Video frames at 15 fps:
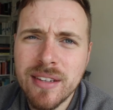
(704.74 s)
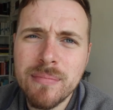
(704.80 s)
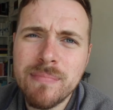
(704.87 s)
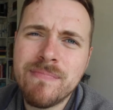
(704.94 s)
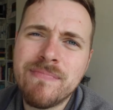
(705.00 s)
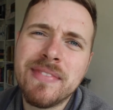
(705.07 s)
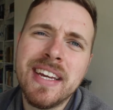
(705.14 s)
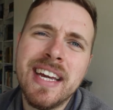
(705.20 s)
them.
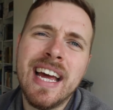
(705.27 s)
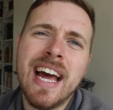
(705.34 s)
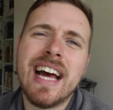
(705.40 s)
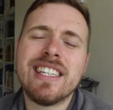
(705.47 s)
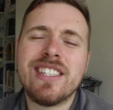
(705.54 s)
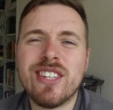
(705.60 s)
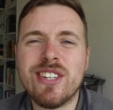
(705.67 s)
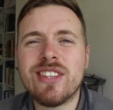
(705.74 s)

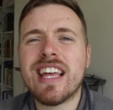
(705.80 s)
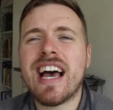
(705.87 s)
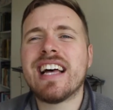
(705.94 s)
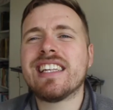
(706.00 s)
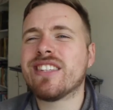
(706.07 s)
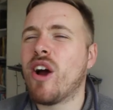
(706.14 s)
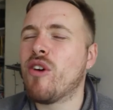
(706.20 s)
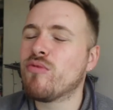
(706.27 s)
And so
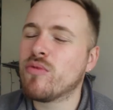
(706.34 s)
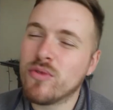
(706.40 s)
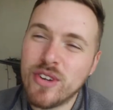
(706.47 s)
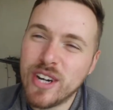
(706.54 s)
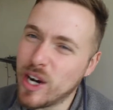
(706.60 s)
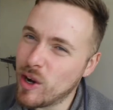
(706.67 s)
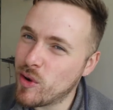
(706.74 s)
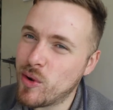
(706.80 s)
that's a
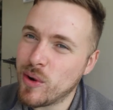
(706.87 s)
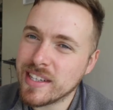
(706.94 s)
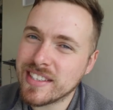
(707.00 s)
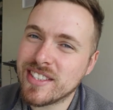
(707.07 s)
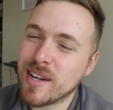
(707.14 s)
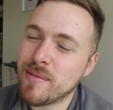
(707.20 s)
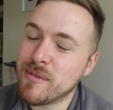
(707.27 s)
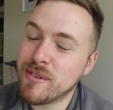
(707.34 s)
real quick
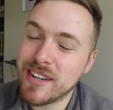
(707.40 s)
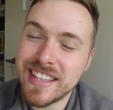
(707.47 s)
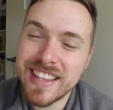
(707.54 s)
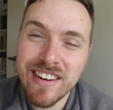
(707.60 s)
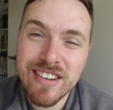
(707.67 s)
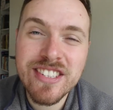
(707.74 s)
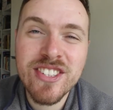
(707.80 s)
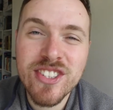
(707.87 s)
summary.
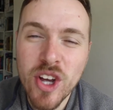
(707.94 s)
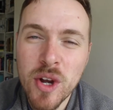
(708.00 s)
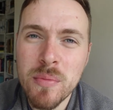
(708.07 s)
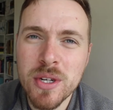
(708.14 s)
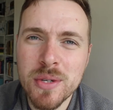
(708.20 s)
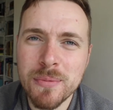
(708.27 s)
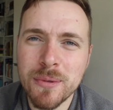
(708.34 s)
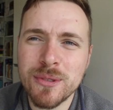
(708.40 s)
There is so
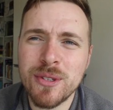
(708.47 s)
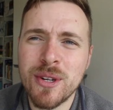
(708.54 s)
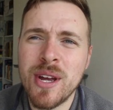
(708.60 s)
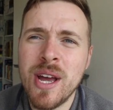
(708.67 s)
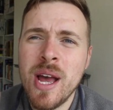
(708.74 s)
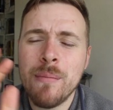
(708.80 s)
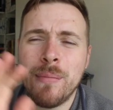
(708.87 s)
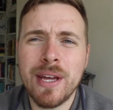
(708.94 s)
much more to
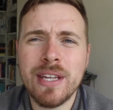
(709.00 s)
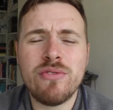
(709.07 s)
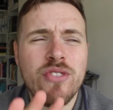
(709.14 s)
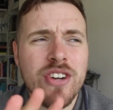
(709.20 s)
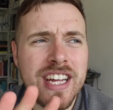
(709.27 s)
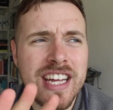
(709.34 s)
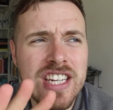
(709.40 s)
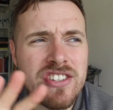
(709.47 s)
it, but it's
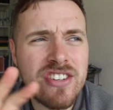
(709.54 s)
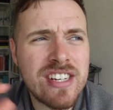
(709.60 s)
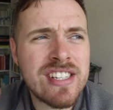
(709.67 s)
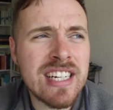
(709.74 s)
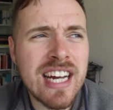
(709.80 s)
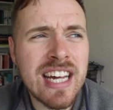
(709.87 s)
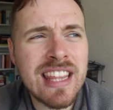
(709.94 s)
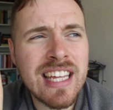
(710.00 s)
really
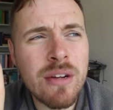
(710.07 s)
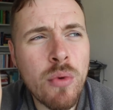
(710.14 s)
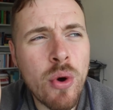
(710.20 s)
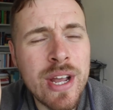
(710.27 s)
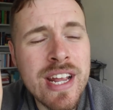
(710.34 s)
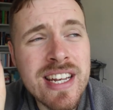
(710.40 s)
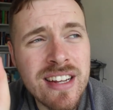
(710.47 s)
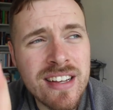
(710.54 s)
interesting. I think
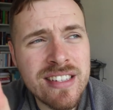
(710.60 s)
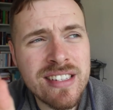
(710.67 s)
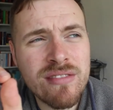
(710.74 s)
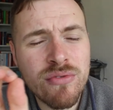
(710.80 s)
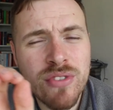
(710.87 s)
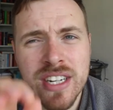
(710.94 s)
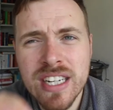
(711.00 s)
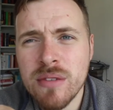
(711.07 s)
what he does
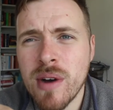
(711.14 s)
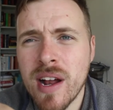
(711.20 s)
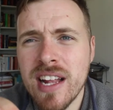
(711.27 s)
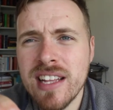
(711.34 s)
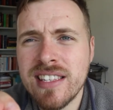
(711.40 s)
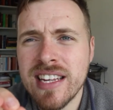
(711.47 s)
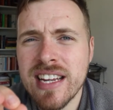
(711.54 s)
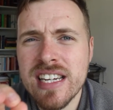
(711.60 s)
really well
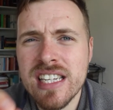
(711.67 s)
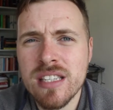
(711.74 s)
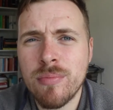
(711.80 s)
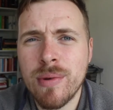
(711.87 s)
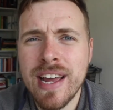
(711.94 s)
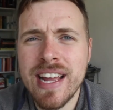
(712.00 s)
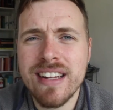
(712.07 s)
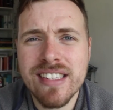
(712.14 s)
is he
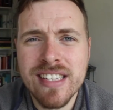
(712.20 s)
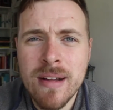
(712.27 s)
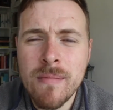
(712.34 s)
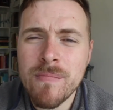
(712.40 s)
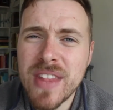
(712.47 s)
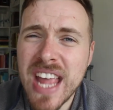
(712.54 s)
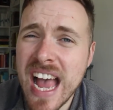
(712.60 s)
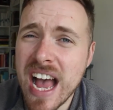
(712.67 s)
explains
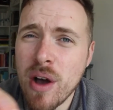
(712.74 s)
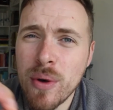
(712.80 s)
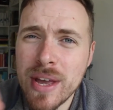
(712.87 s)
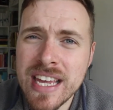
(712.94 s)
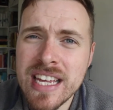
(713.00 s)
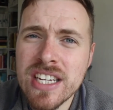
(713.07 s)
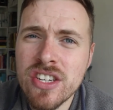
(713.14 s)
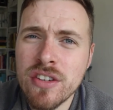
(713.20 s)
how
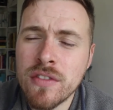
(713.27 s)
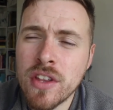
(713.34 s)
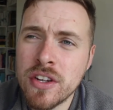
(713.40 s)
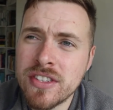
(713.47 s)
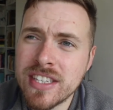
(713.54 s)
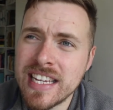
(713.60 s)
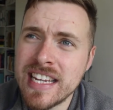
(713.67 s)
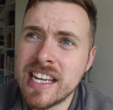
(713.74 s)
each of
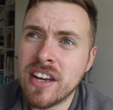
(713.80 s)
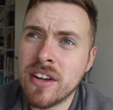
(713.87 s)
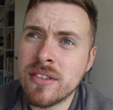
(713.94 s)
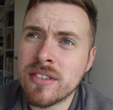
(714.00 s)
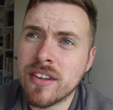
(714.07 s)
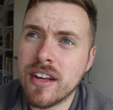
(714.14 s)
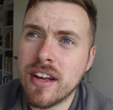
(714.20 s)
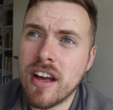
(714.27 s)
those
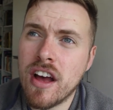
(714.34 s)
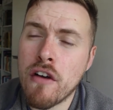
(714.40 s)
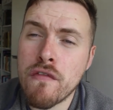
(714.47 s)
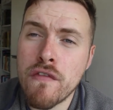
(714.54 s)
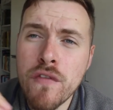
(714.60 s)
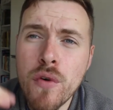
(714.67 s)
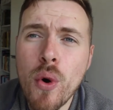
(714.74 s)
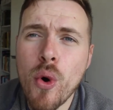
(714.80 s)
egos are
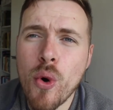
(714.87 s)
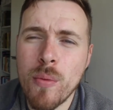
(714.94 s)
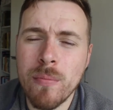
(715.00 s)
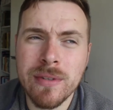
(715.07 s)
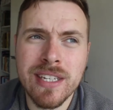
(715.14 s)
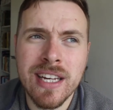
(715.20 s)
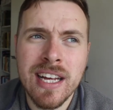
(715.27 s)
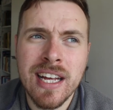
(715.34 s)

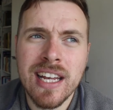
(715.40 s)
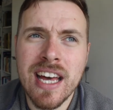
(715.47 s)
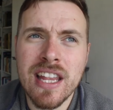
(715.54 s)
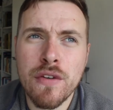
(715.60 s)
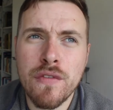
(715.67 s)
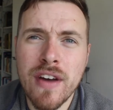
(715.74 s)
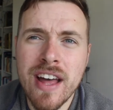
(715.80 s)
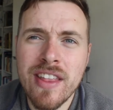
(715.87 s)
formed, like
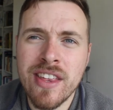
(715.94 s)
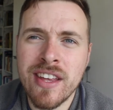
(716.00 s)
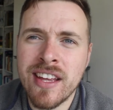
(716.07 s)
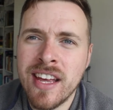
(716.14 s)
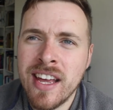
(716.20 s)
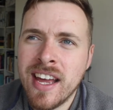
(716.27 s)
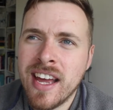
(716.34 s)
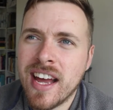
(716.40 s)
the fact
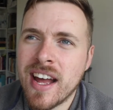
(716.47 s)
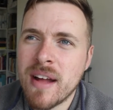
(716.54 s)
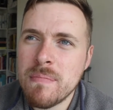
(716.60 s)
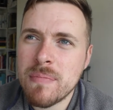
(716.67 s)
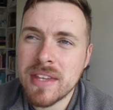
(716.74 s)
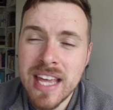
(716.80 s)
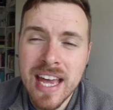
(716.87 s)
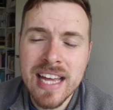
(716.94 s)
that,
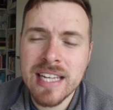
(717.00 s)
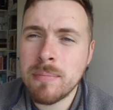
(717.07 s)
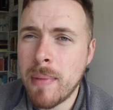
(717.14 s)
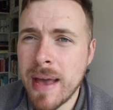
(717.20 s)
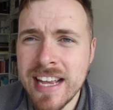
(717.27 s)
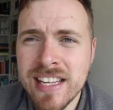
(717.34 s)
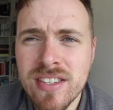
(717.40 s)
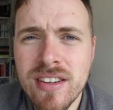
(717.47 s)
yeah, it's
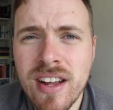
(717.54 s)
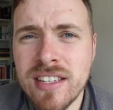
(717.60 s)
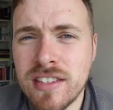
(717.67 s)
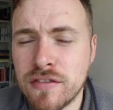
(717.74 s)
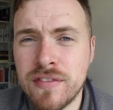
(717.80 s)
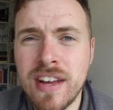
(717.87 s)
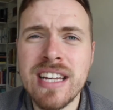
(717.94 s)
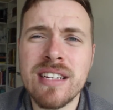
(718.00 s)
based on our
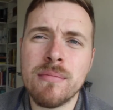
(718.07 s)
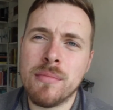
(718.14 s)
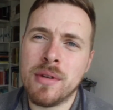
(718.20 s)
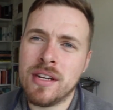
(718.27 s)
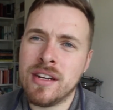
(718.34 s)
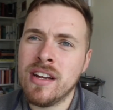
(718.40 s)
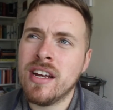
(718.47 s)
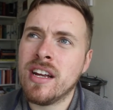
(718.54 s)

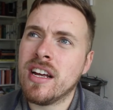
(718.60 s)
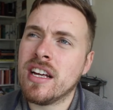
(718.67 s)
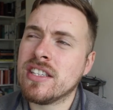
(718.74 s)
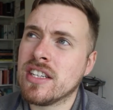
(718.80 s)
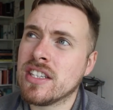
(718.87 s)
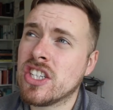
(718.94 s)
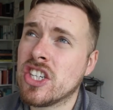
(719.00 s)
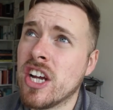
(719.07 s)
development
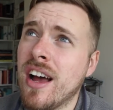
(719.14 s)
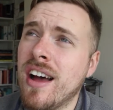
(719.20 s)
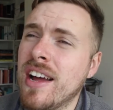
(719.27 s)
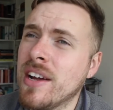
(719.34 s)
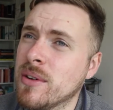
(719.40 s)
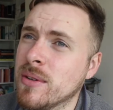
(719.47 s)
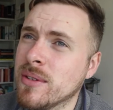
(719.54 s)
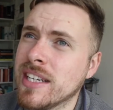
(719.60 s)
as a
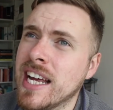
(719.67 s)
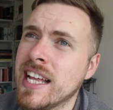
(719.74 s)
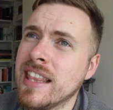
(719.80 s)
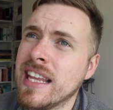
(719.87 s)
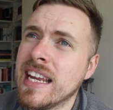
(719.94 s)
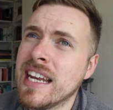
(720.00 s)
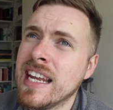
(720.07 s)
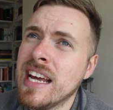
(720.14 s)
child, and
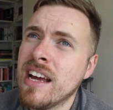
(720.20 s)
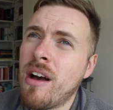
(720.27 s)
then